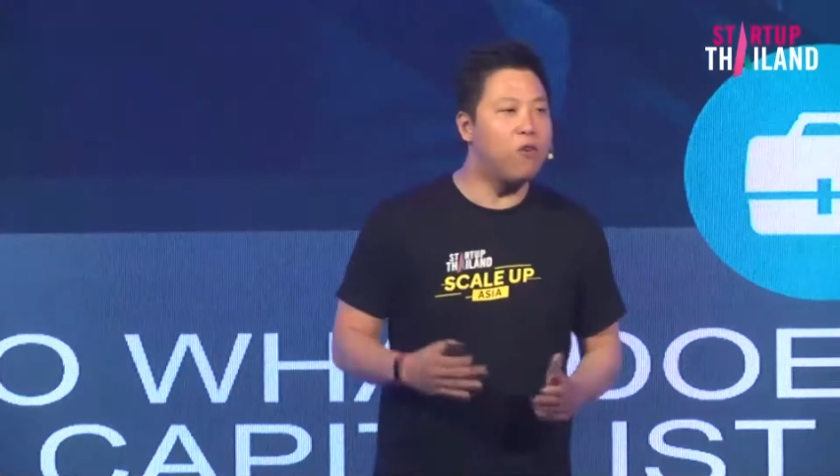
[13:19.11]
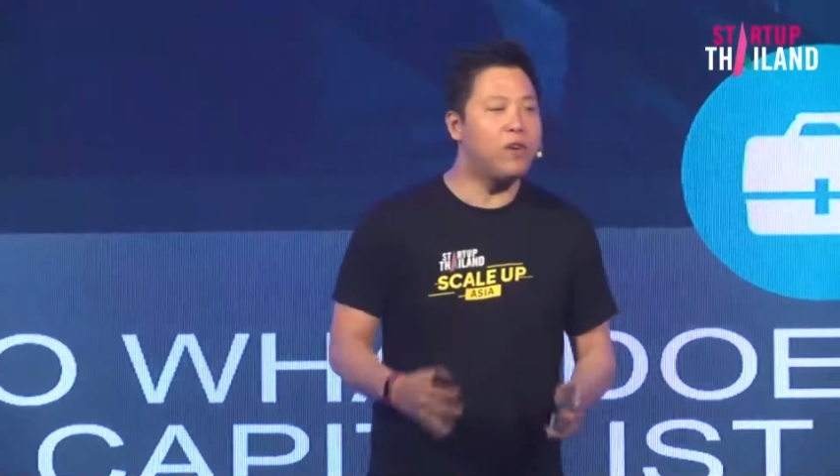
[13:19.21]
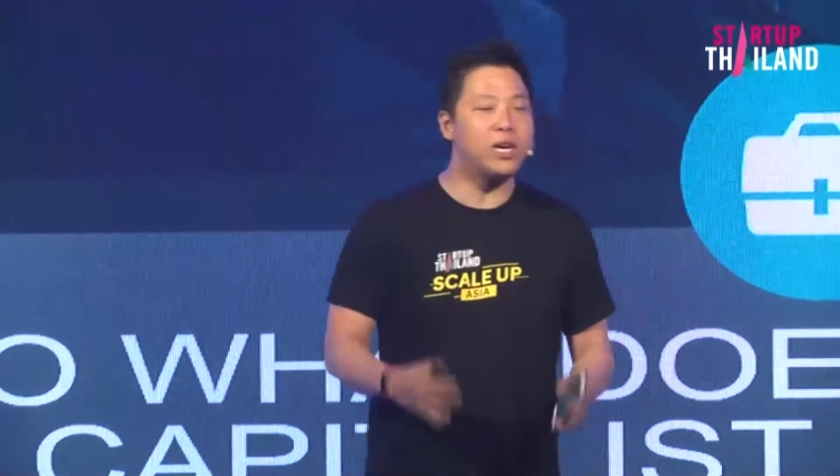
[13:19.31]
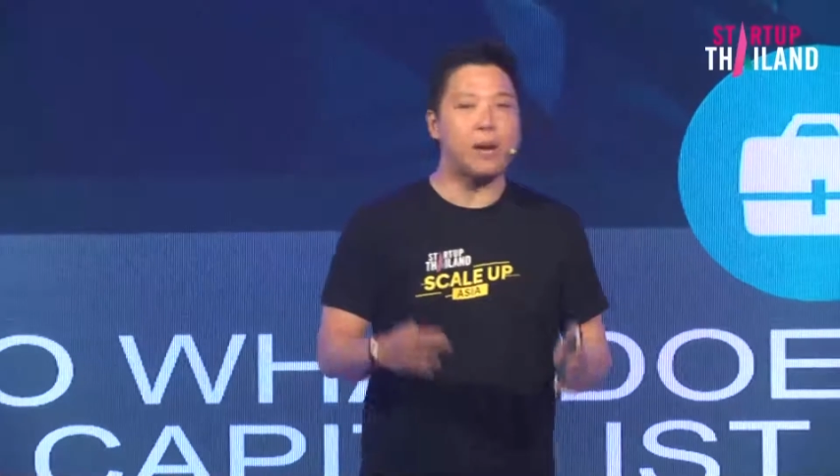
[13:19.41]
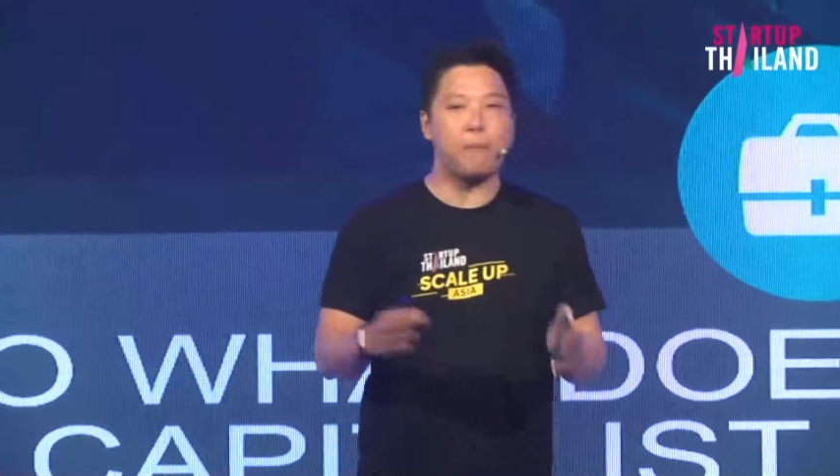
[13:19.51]

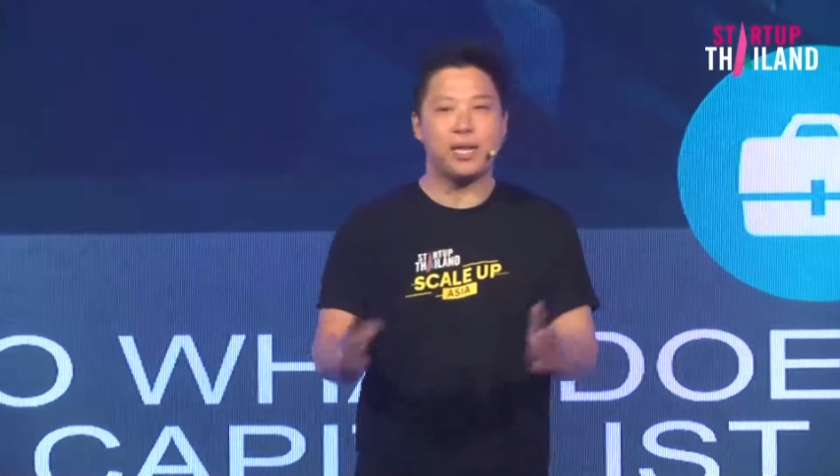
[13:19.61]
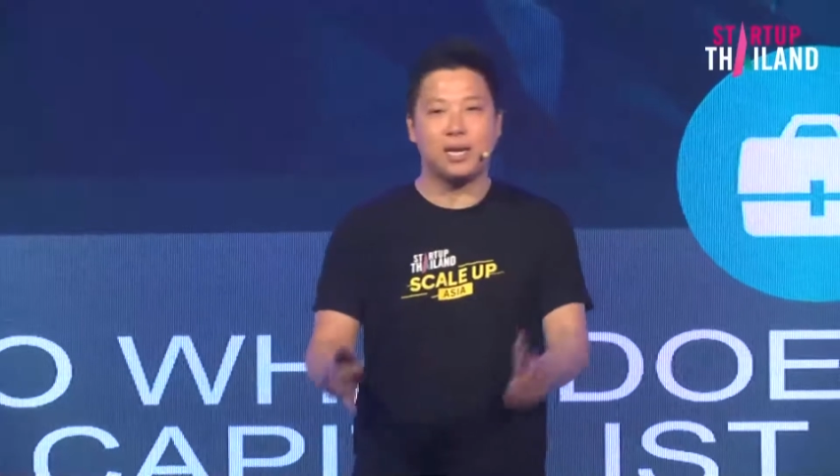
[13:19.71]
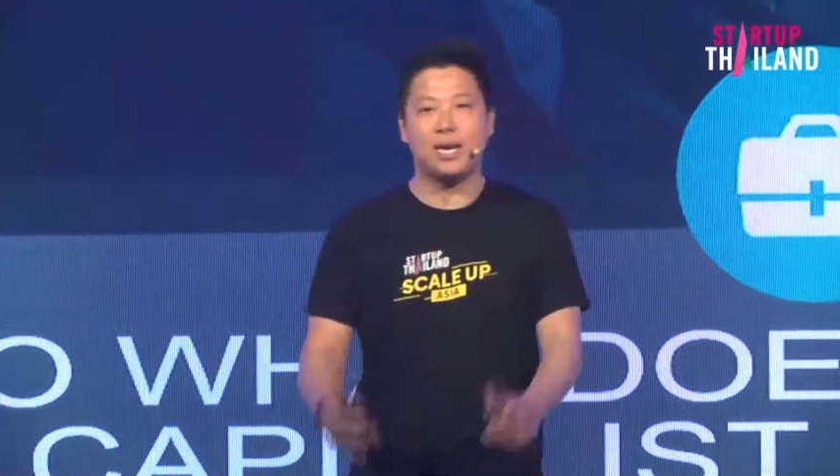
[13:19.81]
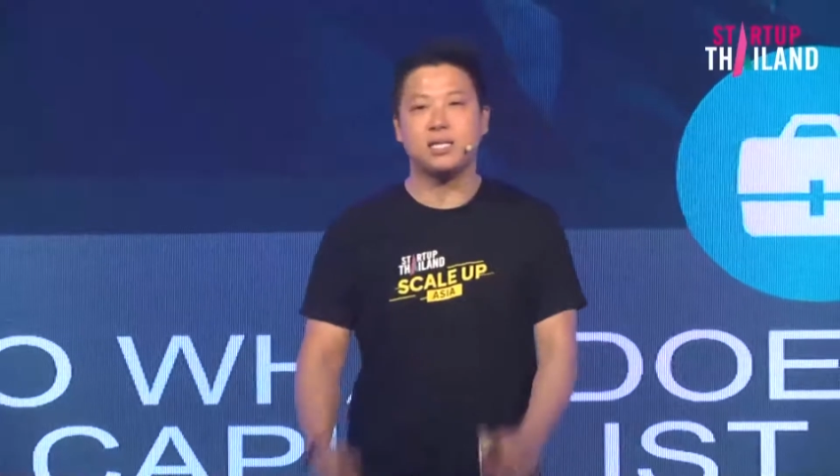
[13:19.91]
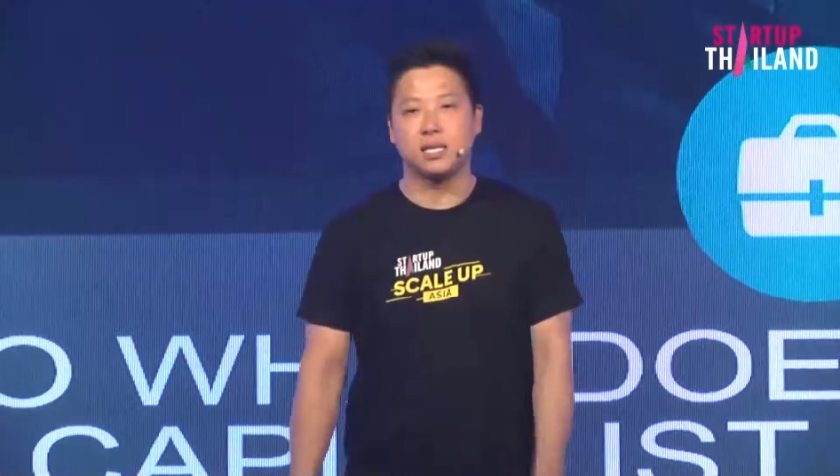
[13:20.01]

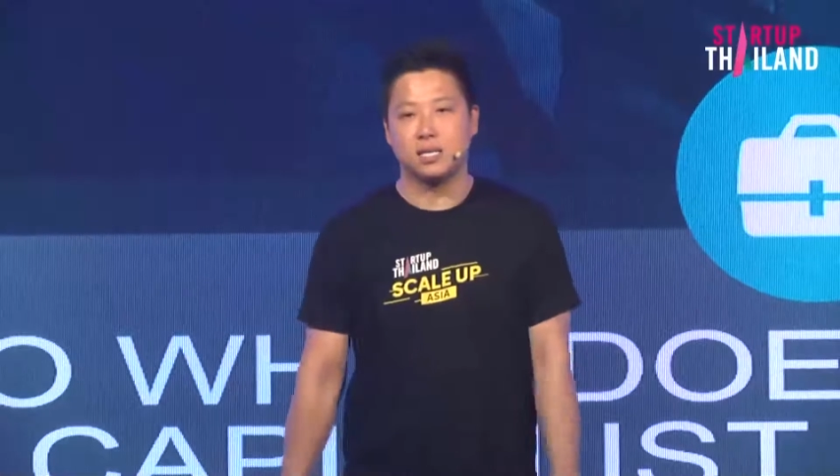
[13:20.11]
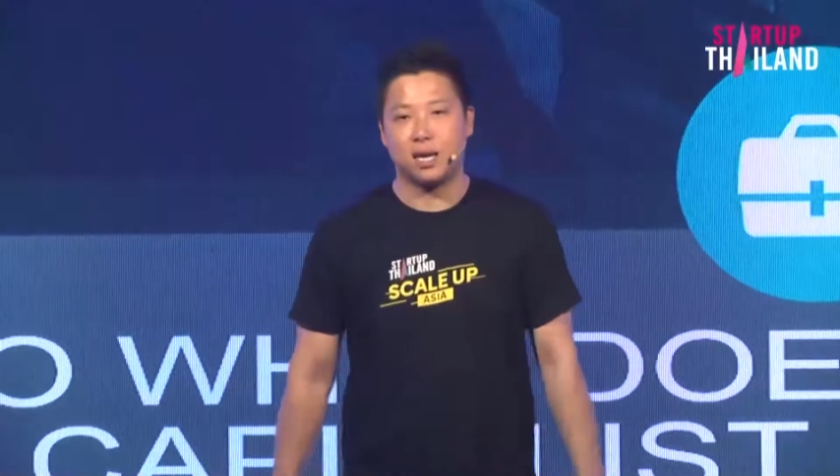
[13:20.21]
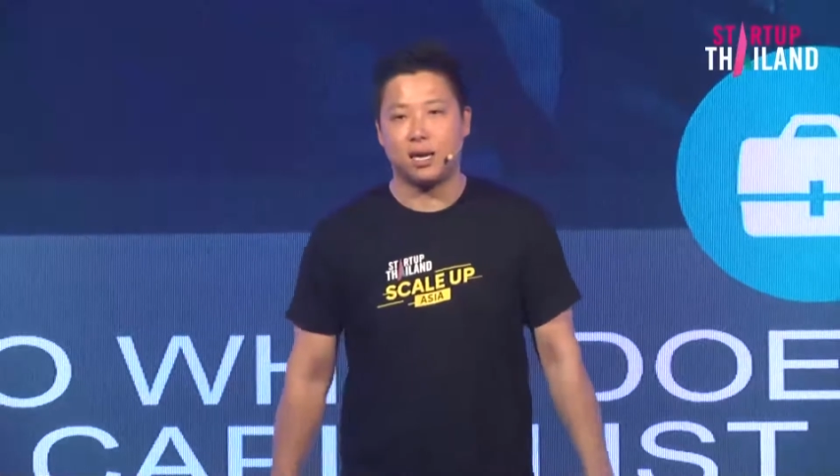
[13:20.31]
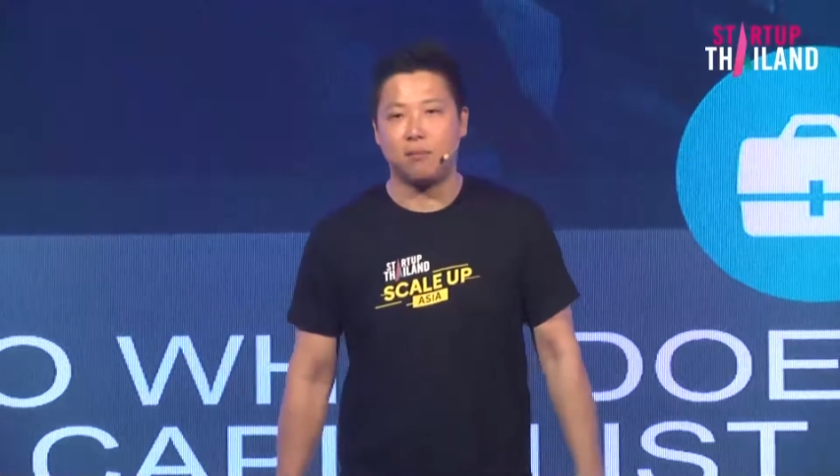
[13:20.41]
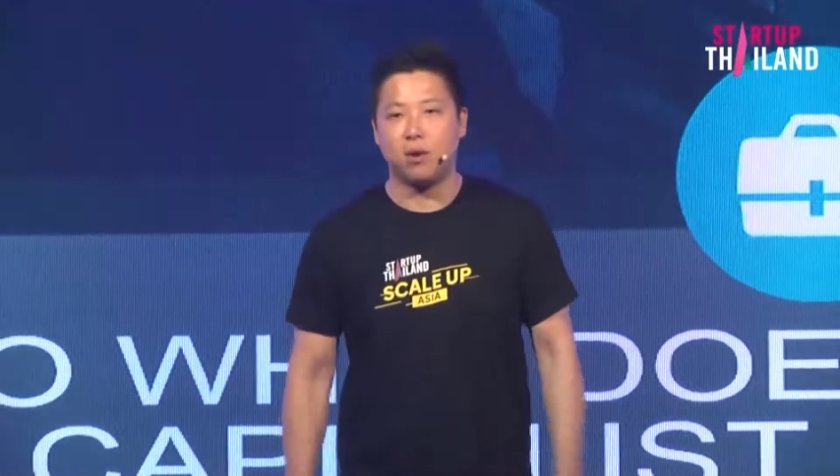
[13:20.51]
overcapitalize a
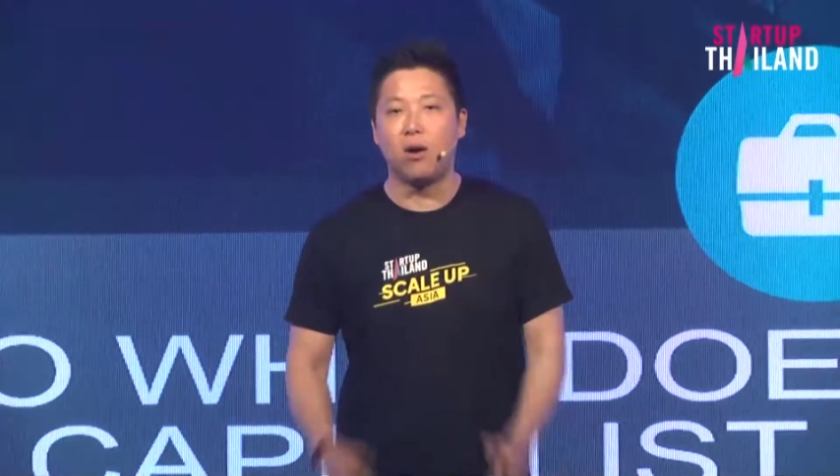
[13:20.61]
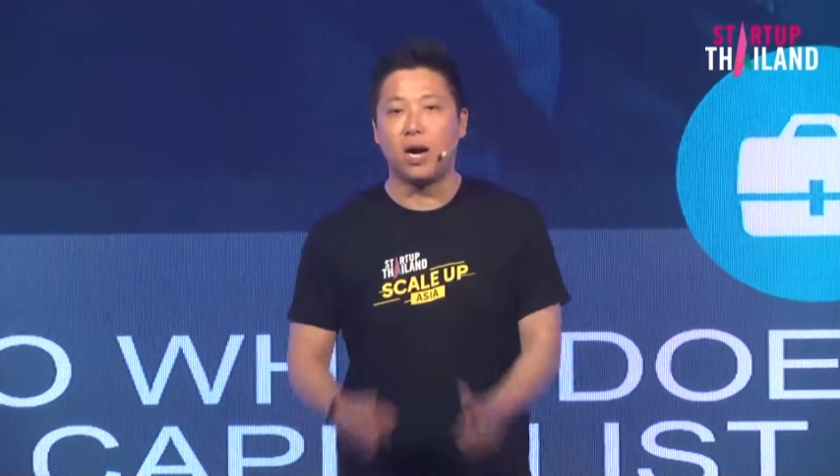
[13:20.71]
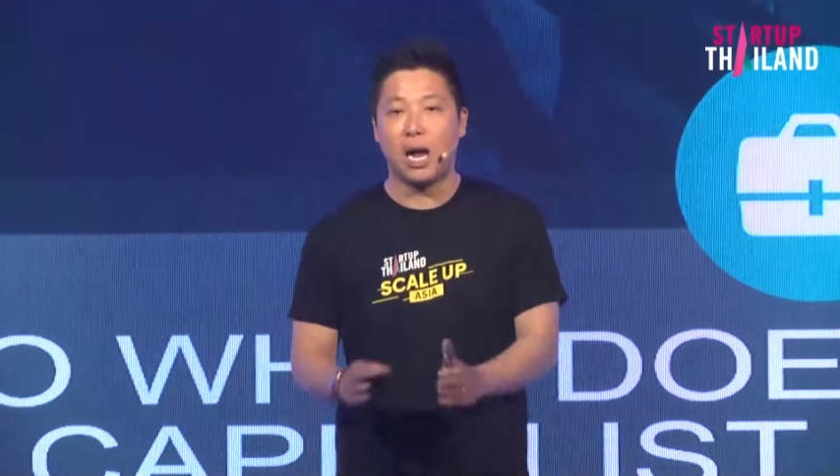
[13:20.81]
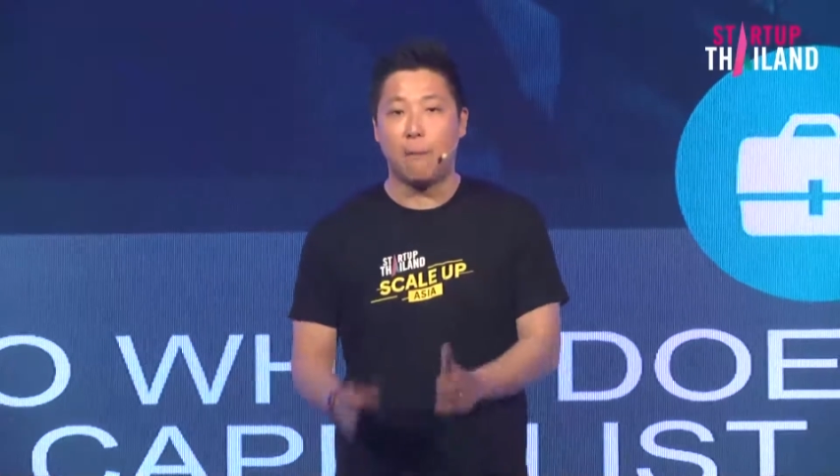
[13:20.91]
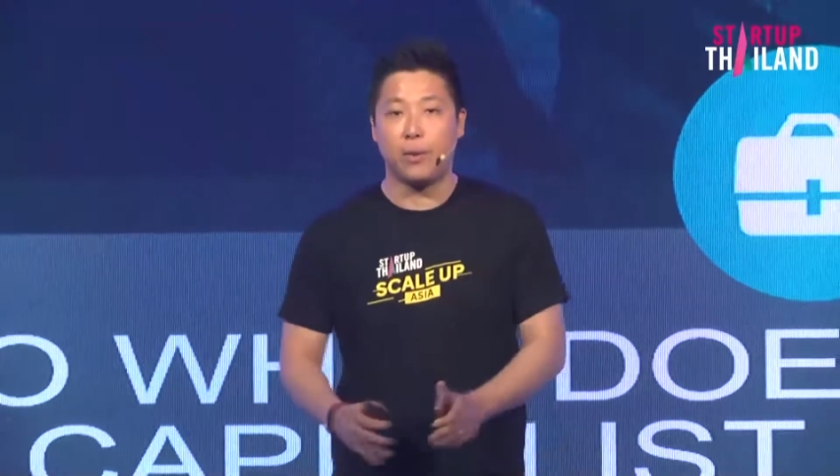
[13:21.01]
startup
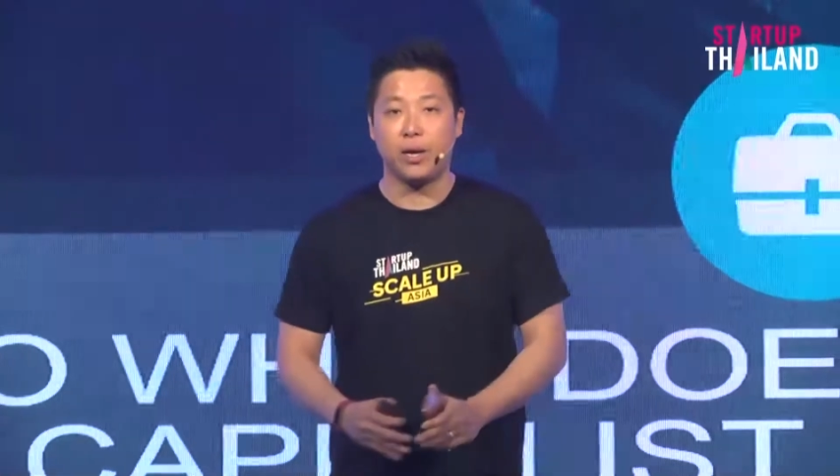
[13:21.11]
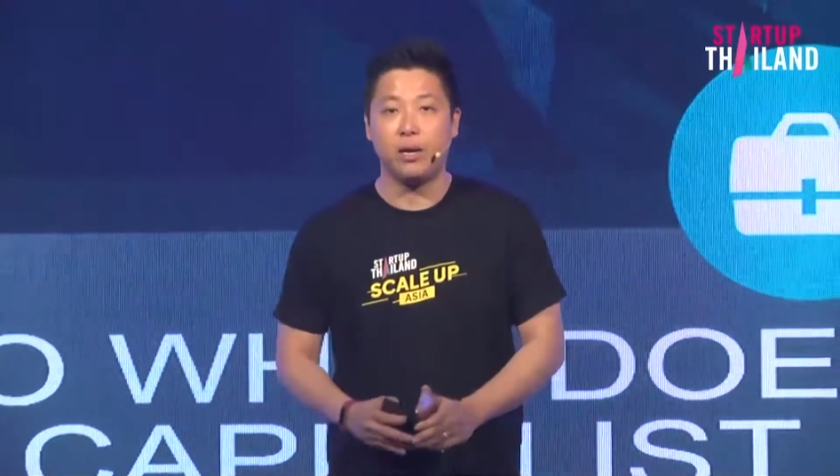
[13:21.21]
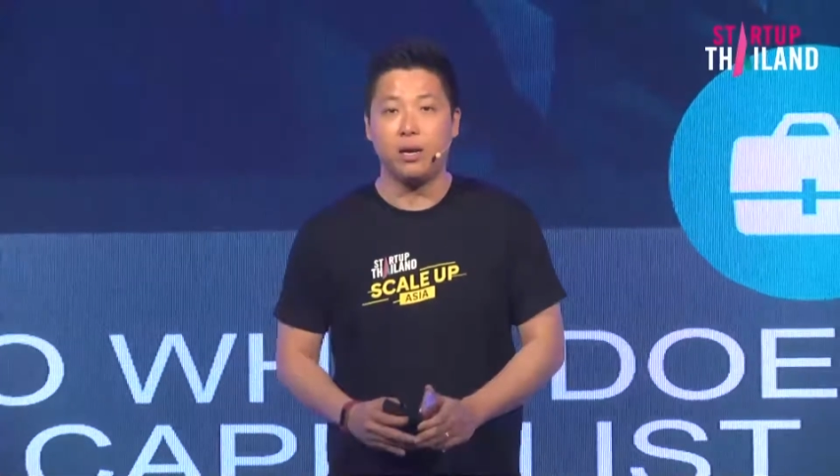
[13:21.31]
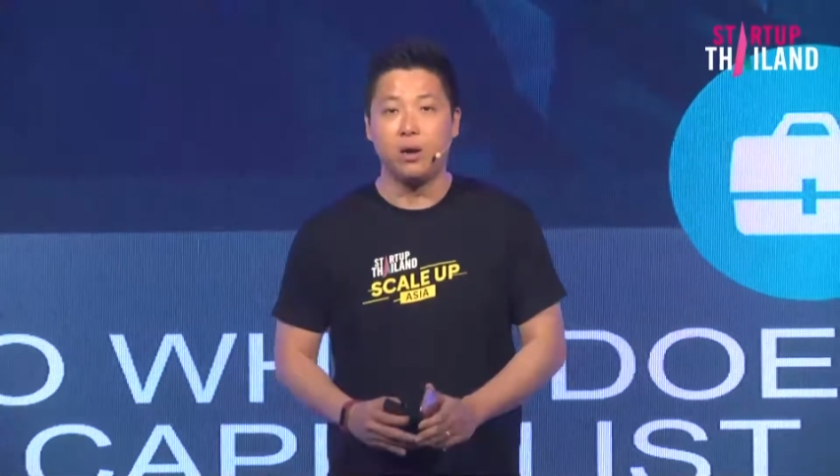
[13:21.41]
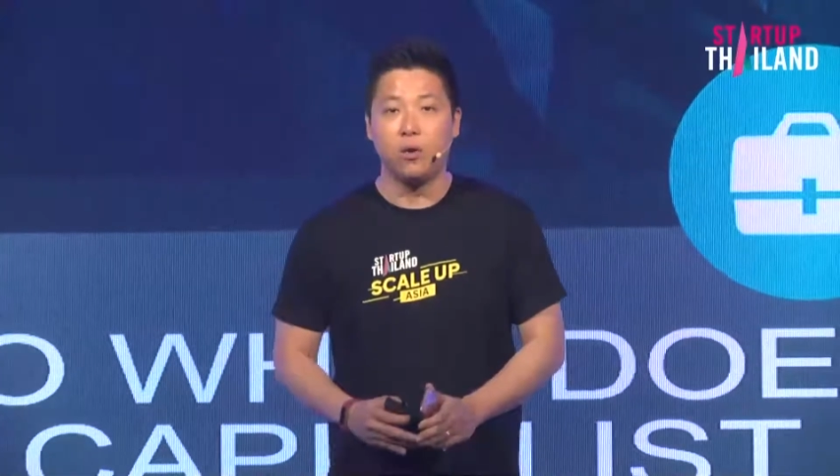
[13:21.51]
or a company.